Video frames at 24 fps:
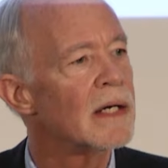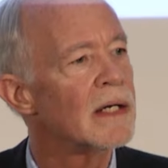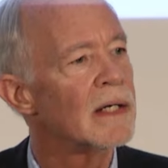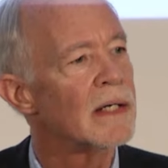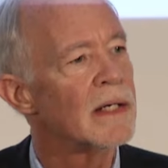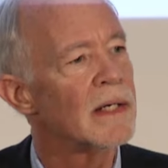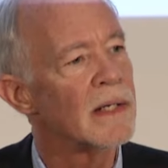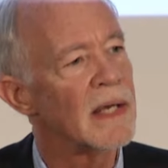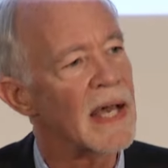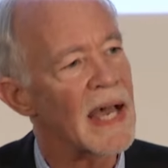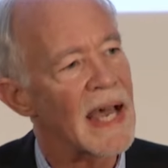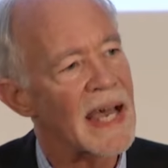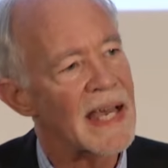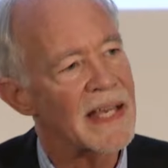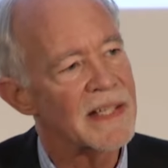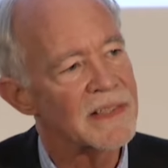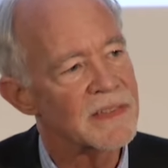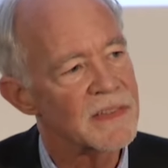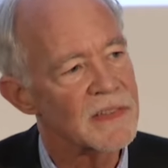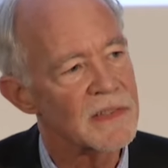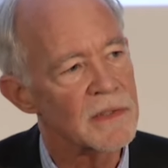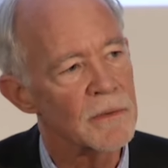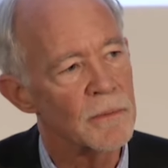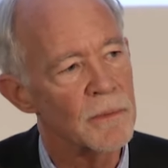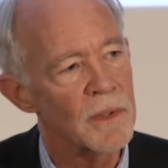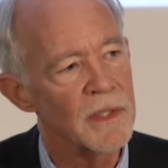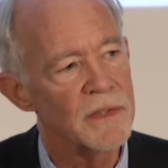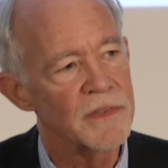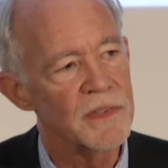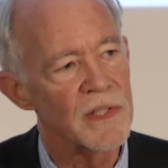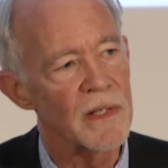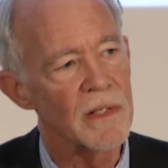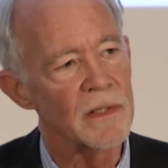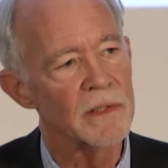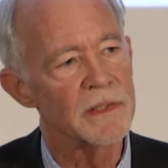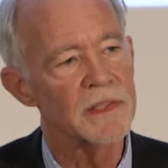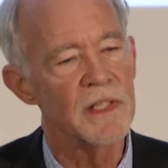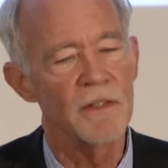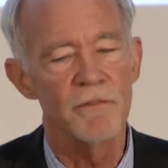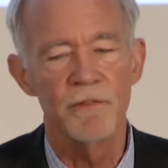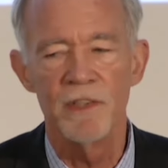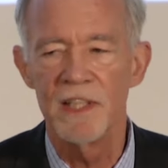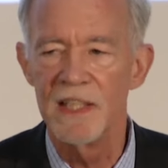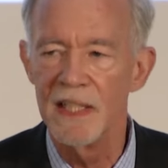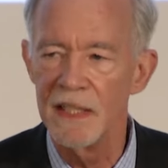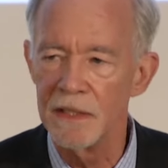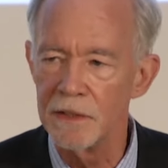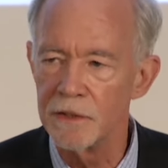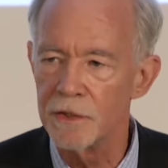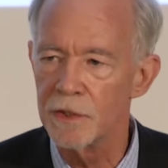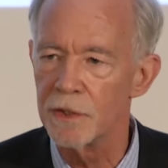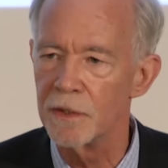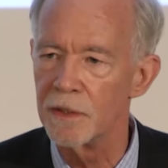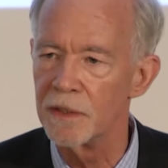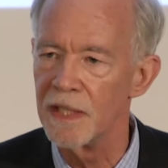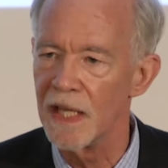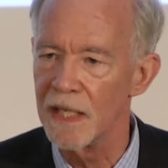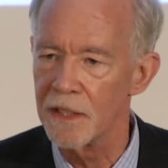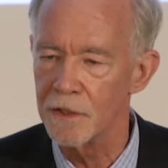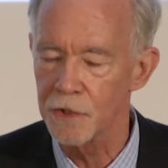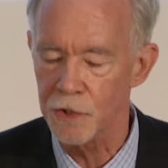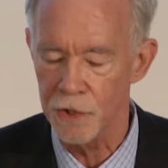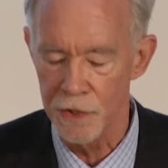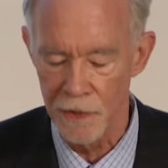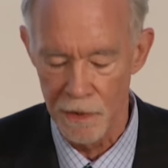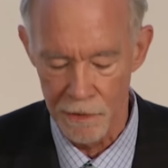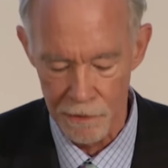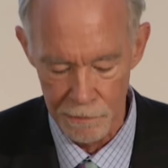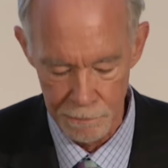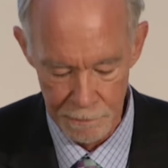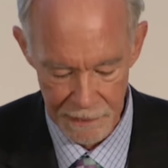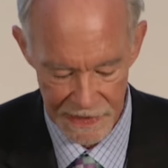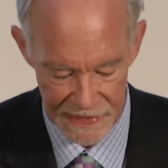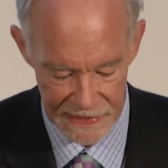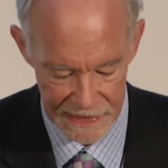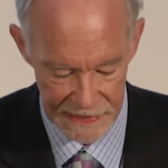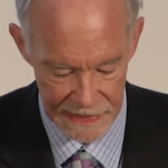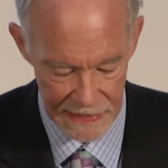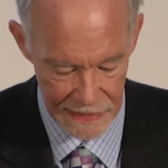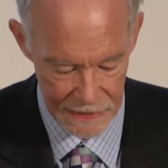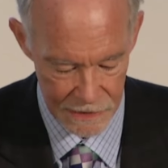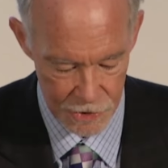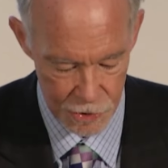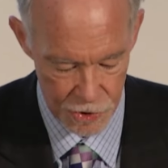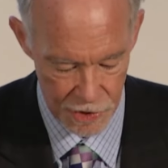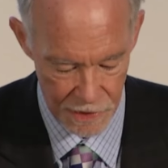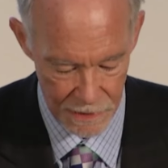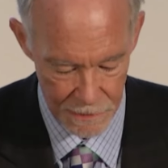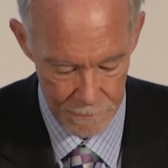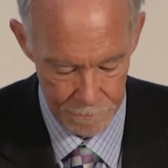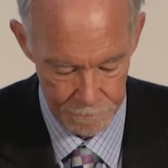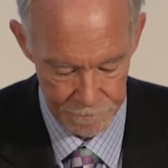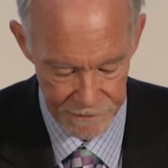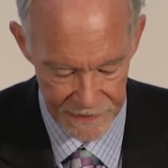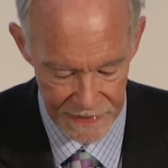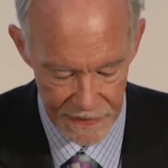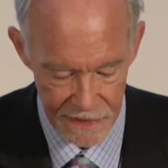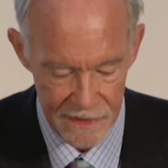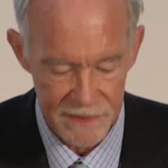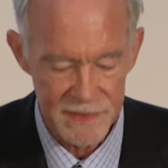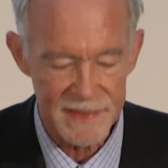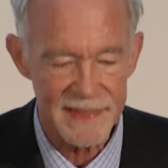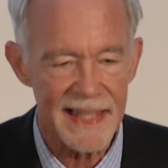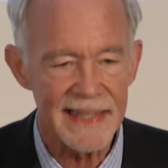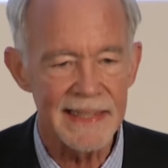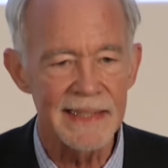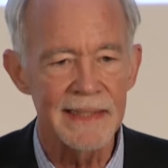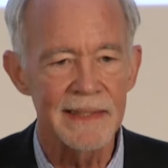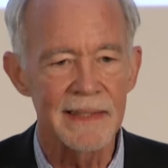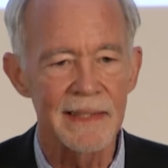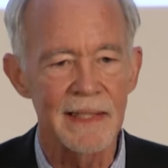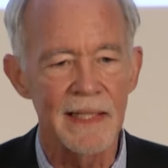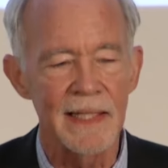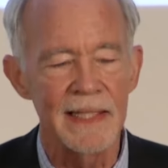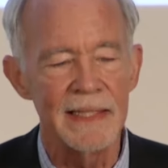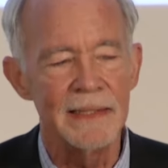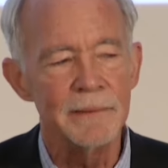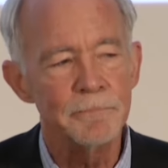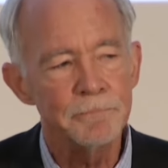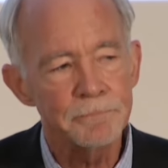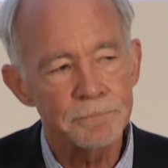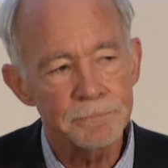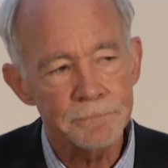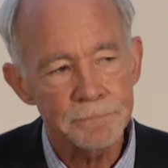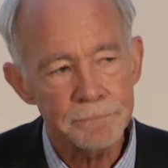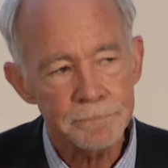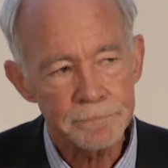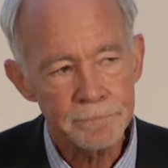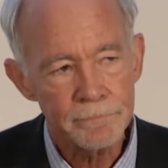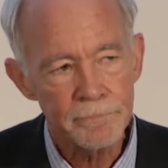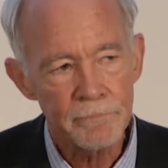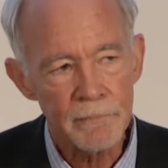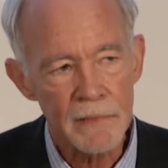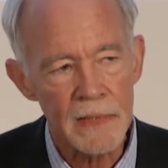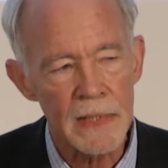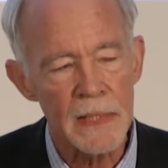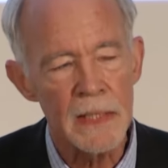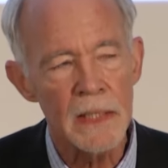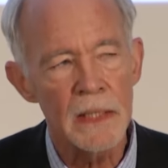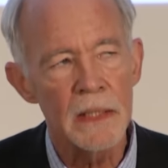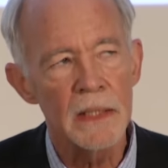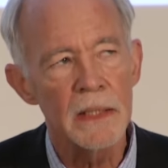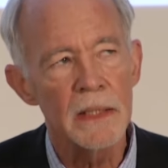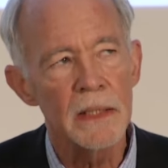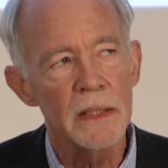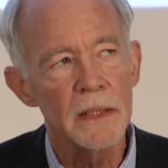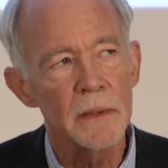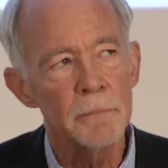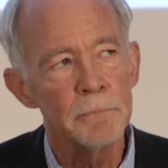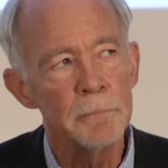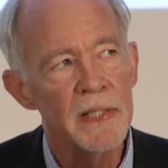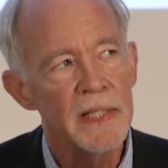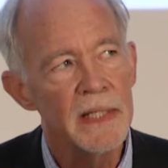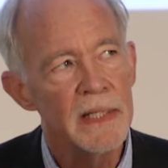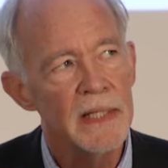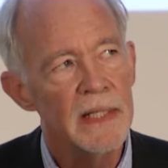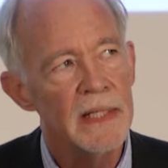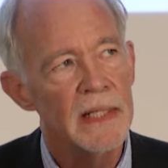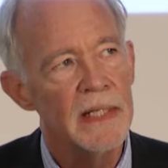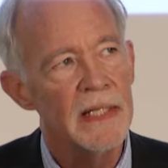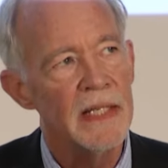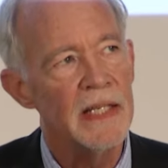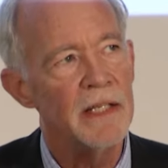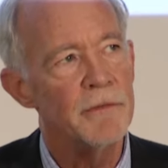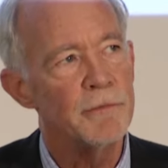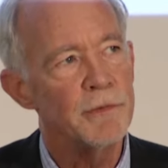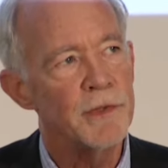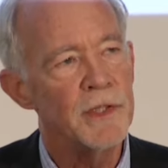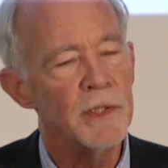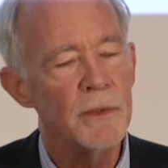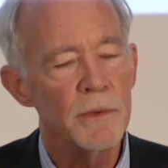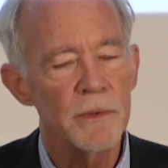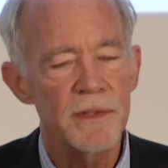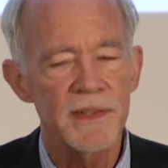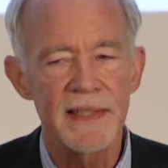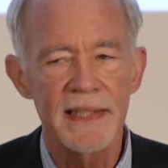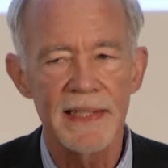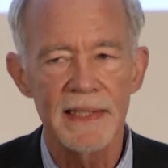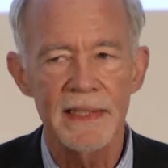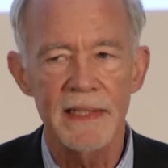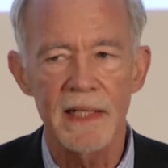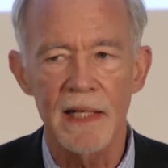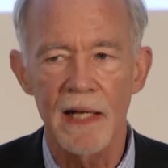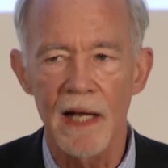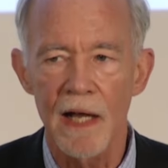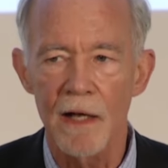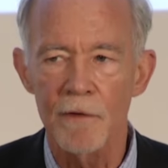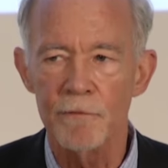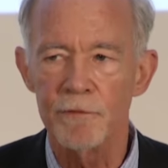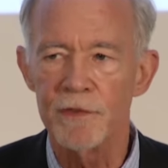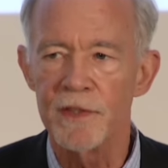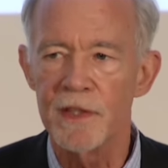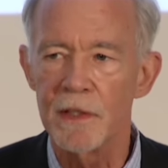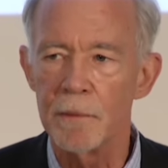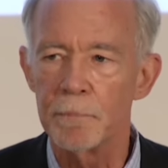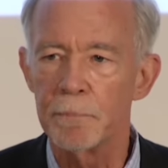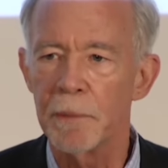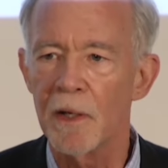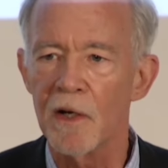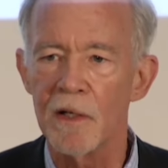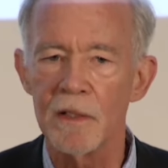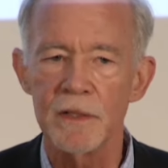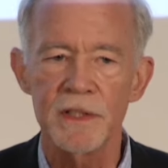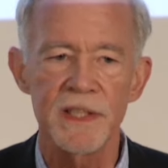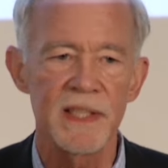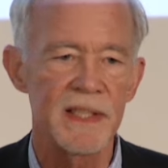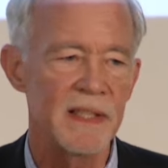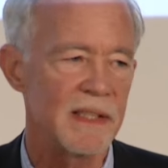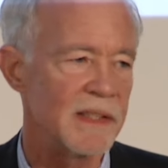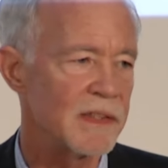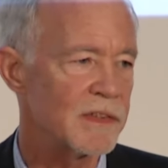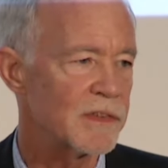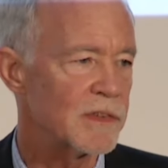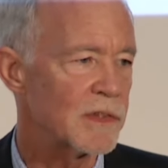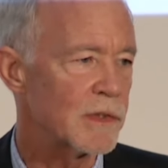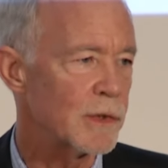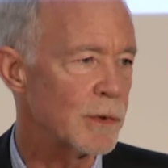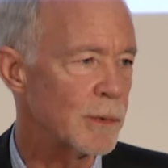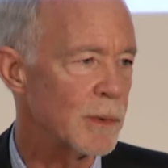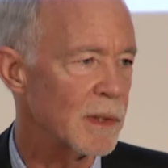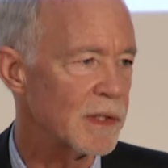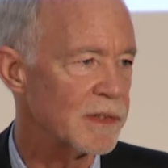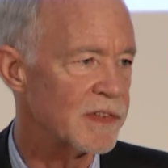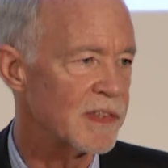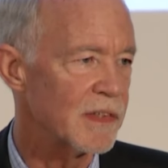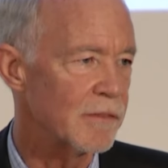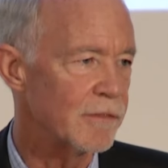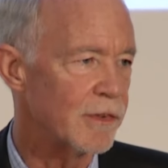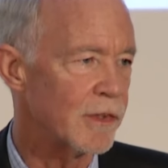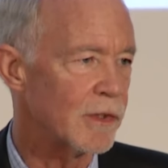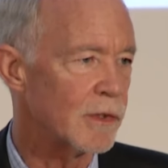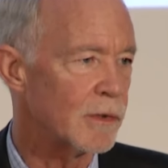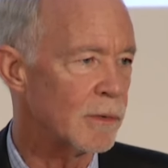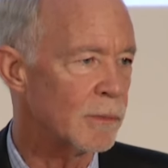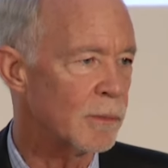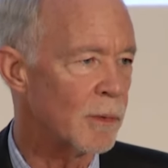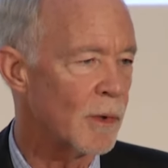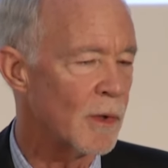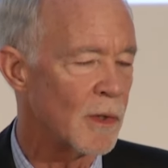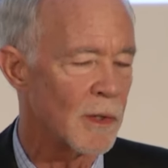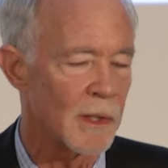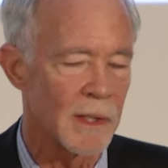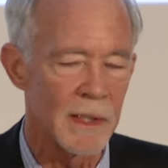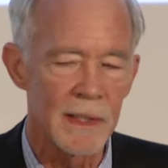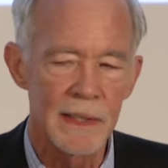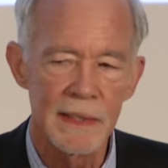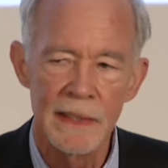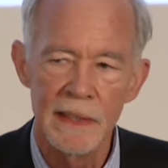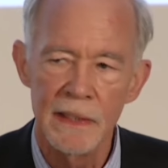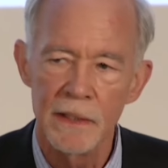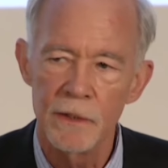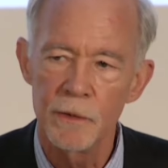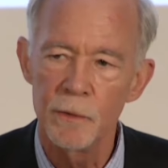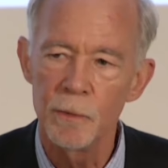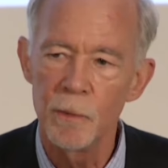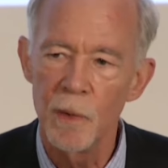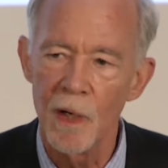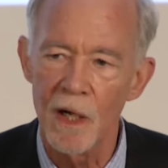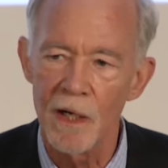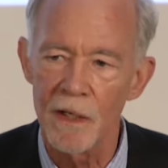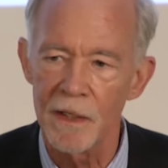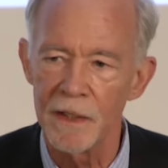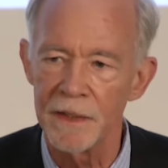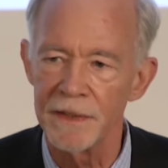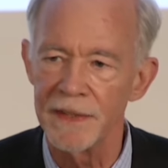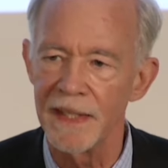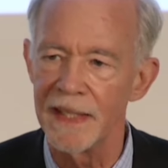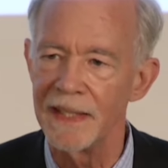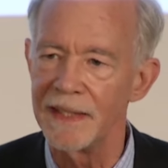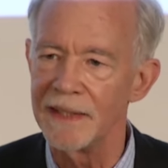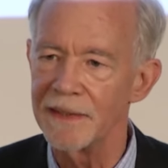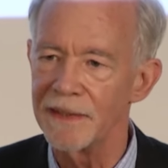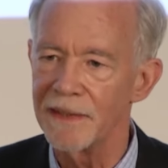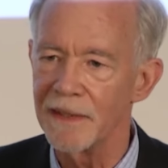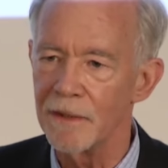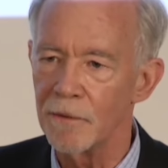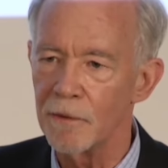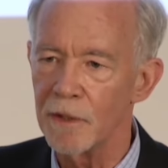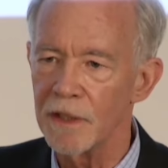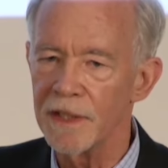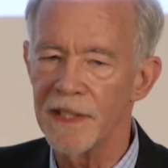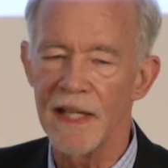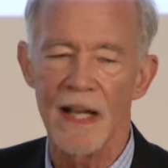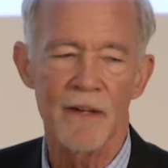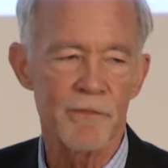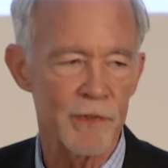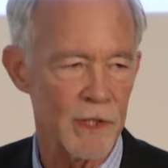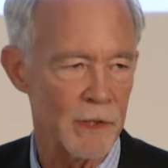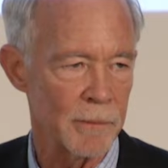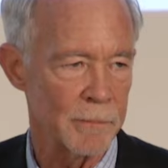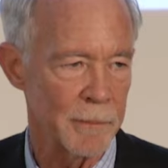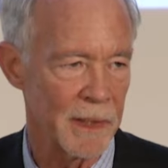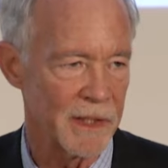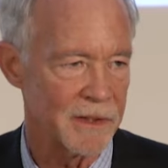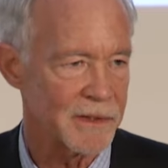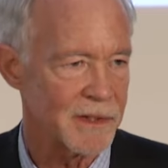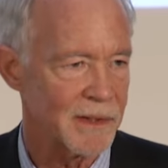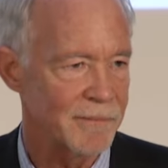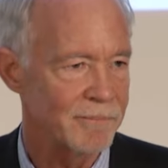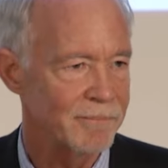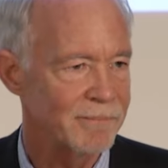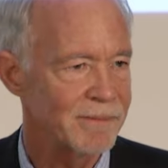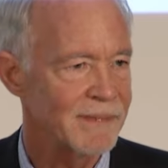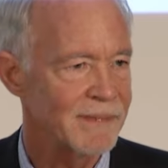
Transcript: uh, as the result of an international mediation. Secondly, um, if you think of the parties to a civil war, who are they? They're a government.